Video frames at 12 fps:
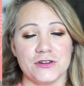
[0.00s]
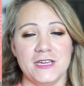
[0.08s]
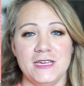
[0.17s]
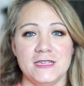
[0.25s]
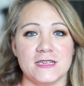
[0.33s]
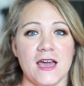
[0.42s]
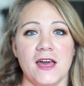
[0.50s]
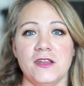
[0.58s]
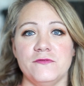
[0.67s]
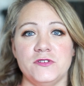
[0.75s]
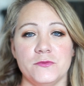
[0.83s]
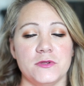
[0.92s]
He is kind
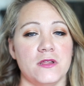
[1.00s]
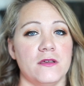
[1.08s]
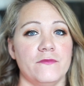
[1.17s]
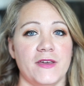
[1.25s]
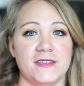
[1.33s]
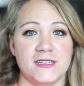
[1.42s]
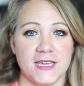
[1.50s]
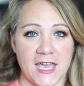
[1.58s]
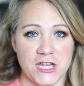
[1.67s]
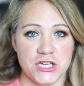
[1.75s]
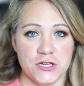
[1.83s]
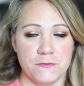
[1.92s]
of doing the
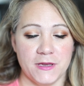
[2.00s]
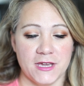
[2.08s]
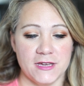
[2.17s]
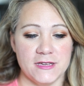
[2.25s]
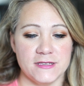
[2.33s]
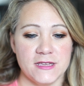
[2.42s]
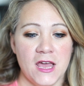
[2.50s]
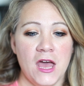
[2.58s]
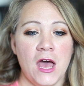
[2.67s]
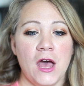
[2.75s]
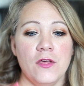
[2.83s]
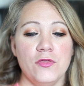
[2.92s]
investigation because
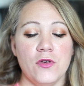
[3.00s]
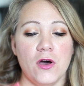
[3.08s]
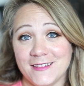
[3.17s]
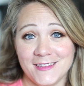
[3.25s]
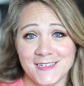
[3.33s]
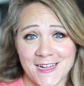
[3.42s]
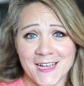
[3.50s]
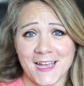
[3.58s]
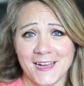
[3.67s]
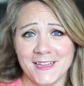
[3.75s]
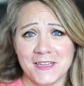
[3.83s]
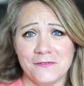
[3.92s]
the, the dead
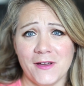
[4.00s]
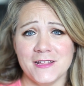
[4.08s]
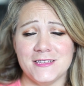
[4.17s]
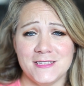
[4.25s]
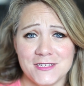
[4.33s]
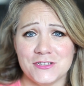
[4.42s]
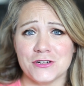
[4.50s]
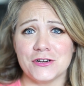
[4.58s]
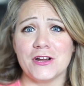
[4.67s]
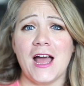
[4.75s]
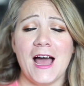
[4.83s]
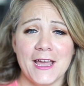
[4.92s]
guy that they find,
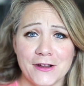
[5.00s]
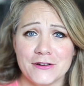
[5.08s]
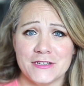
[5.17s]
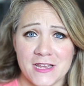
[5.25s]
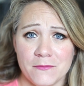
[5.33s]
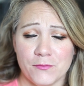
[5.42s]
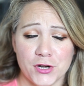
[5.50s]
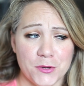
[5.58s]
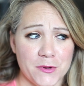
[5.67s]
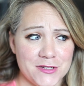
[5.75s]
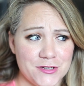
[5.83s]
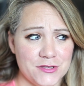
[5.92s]
sister, hires him pretty
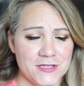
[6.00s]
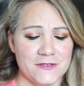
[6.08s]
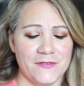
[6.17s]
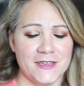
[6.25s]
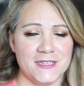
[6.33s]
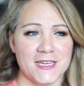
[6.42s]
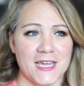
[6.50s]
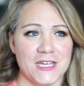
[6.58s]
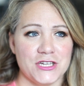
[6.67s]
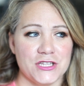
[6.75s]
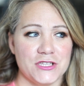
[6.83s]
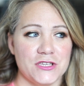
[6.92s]
much to this investigation.